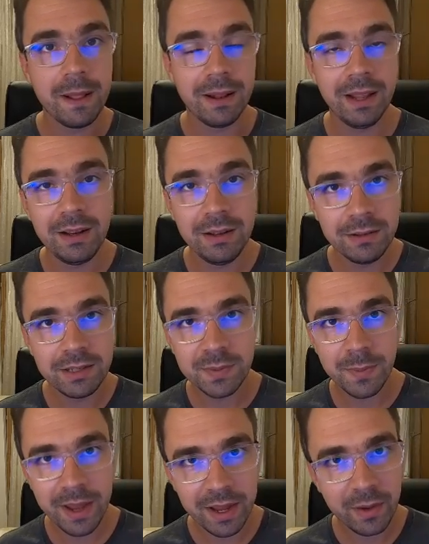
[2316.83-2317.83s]
Linux,
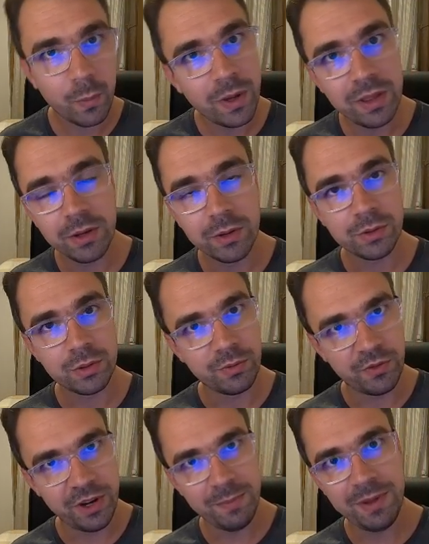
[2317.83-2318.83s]
Mac, Windows to
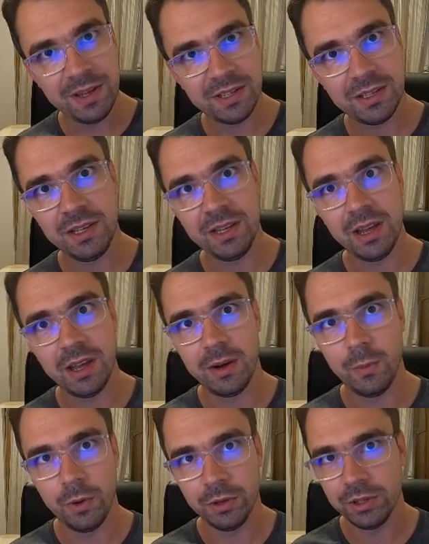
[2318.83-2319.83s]
FreeBSD
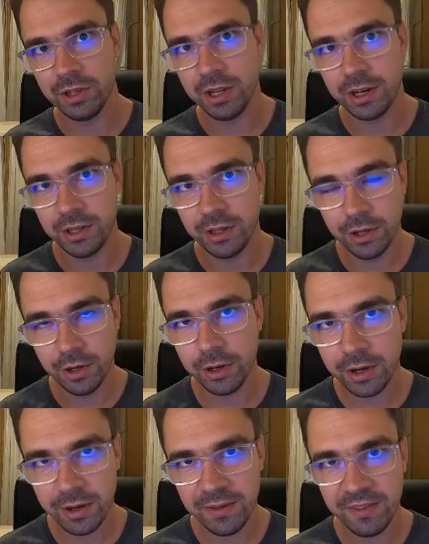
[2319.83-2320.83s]
and want their
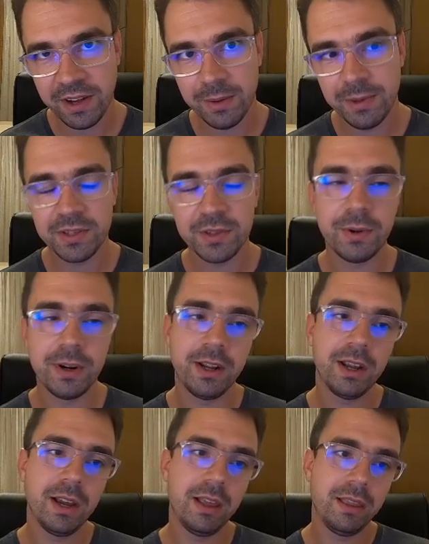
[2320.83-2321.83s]
Docker environments
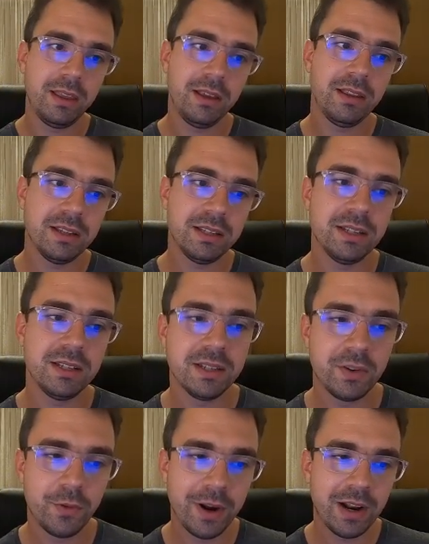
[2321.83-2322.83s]
running, I think this is
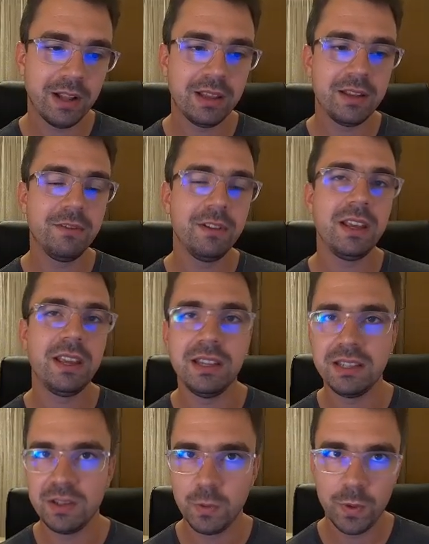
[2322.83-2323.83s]
a relatively
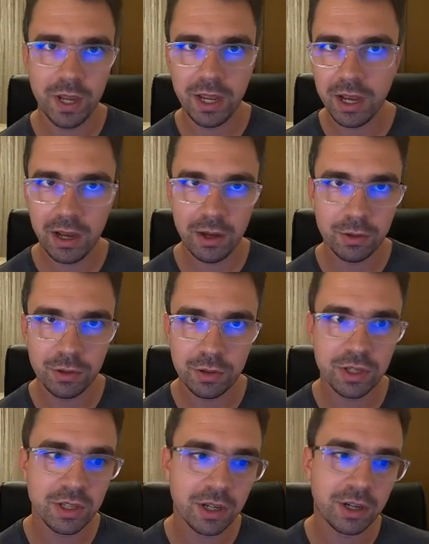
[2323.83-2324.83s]
easy way how to
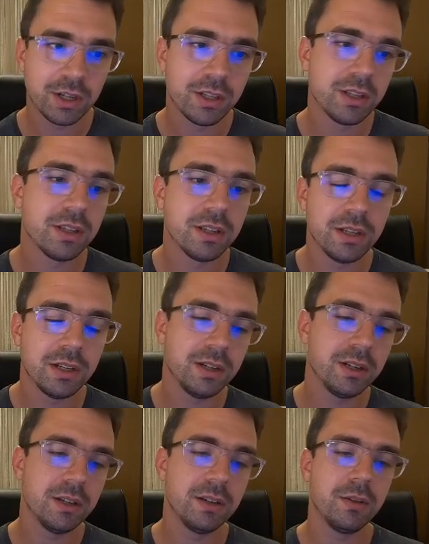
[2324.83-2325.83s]
start.
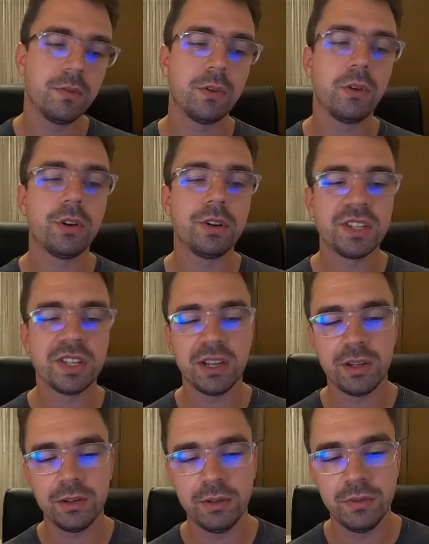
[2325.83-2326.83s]
Of course, I
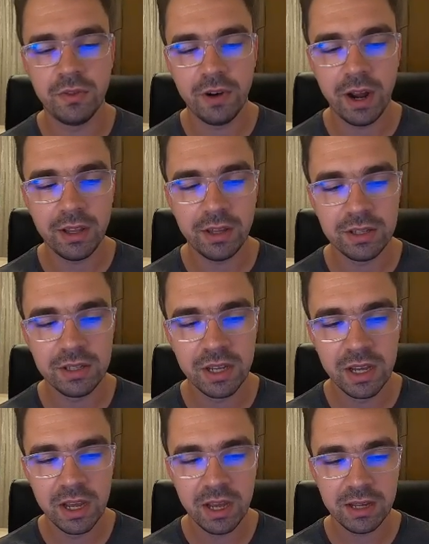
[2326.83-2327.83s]
could write
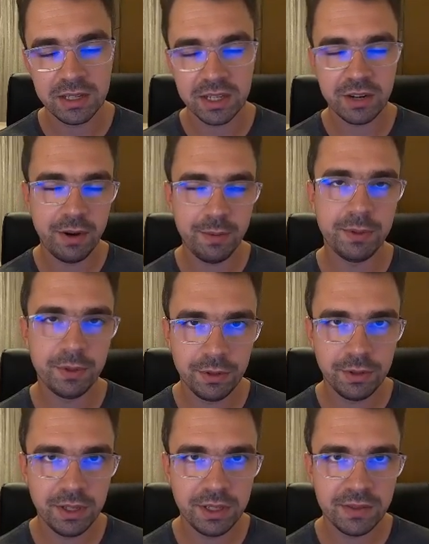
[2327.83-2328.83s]
a script to
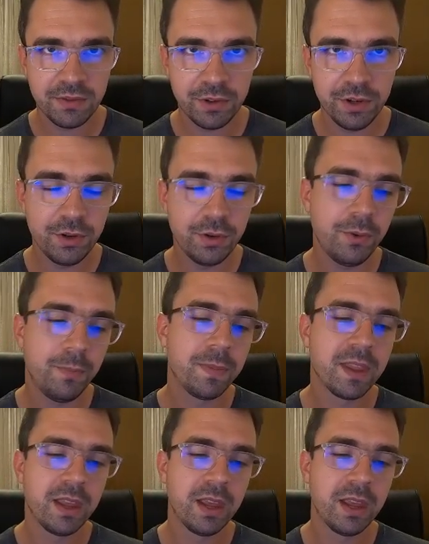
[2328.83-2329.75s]
do this for you.